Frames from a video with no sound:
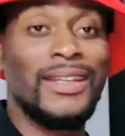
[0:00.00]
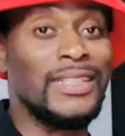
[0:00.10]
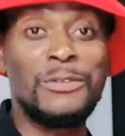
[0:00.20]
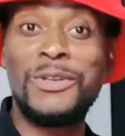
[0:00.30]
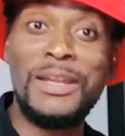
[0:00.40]
He
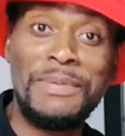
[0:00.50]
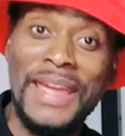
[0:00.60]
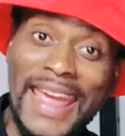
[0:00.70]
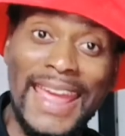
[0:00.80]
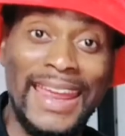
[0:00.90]
didn't want to
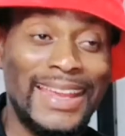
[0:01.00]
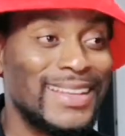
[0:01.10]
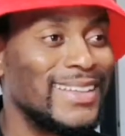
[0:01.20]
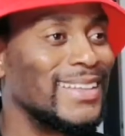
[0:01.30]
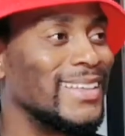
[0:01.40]
pay.
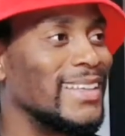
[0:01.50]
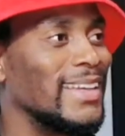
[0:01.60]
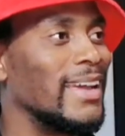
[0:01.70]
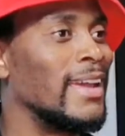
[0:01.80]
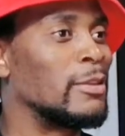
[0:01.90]

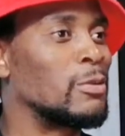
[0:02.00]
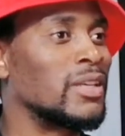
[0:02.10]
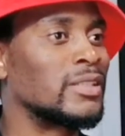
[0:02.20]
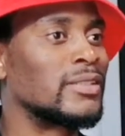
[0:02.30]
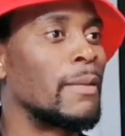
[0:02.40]
It
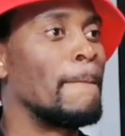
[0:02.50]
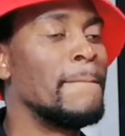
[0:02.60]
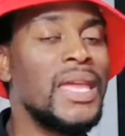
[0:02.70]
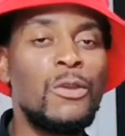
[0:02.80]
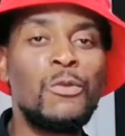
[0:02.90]
was
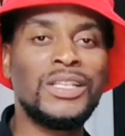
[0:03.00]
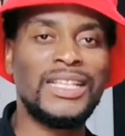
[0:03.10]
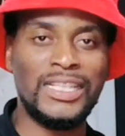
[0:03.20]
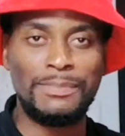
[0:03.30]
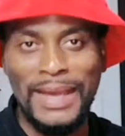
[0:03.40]
me who
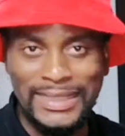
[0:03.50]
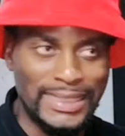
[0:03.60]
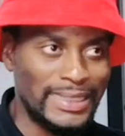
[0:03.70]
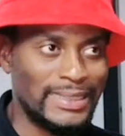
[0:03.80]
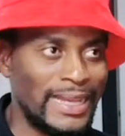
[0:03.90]
was
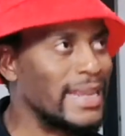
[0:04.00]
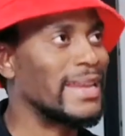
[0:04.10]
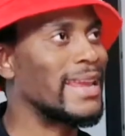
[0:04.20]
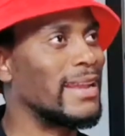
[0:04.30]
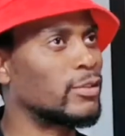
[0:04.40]
expected, and
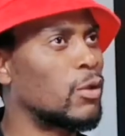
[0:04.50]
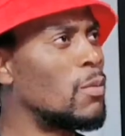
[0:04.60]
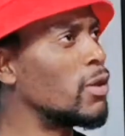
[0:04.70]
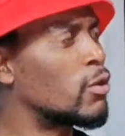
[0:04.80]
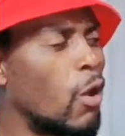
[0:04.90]
I realized,
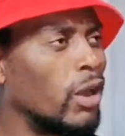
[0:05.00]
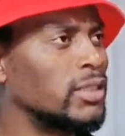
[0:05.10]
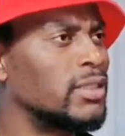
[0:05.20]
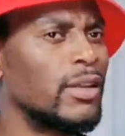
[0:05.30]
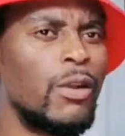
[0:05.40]
oh my
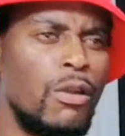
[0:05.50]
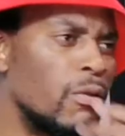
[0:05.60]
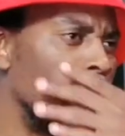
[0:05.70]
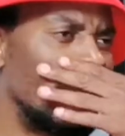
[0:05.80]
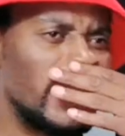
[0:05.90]
God. He's like,
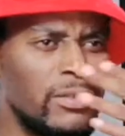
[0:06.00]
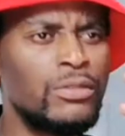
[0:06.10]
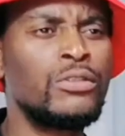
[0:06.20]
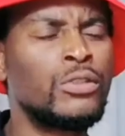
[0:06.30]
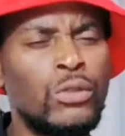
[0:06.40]
oh, but
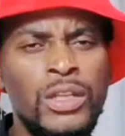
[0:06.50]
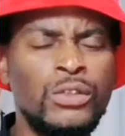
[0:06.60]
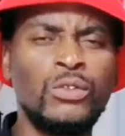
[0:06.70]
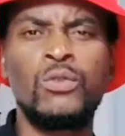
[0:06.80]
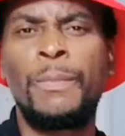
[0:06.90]
it's
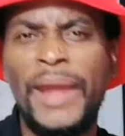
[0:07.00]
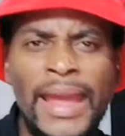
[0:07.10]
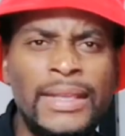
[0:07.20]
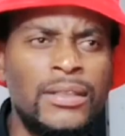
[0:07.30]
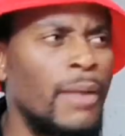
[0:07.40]
always you who
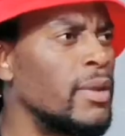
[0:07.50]
pays.